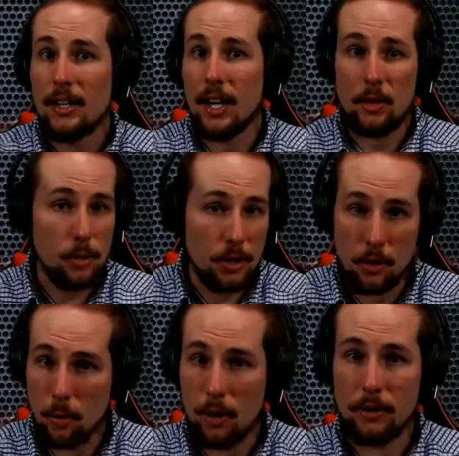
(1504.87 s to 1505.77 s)
in three
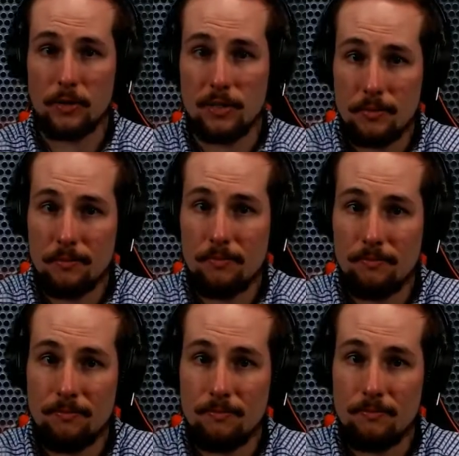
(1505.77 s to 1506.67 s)
little words
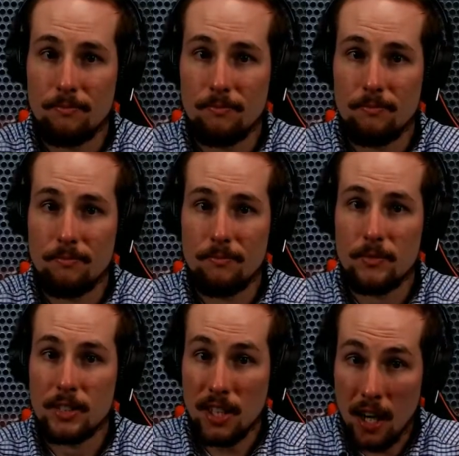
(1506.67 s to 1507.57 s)

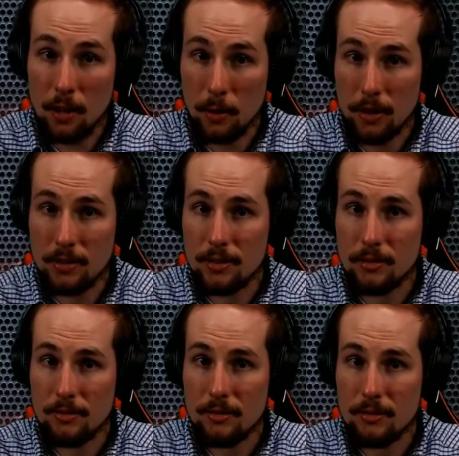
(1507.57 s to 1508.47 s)
Tolerance
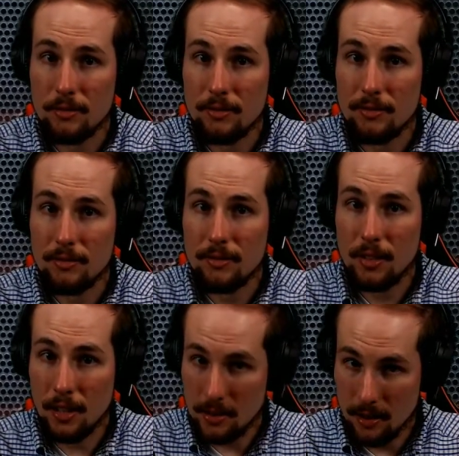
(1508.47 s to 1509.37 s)

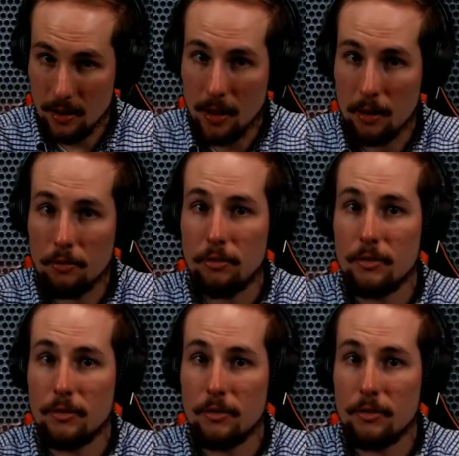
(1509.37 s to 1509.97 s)
is love.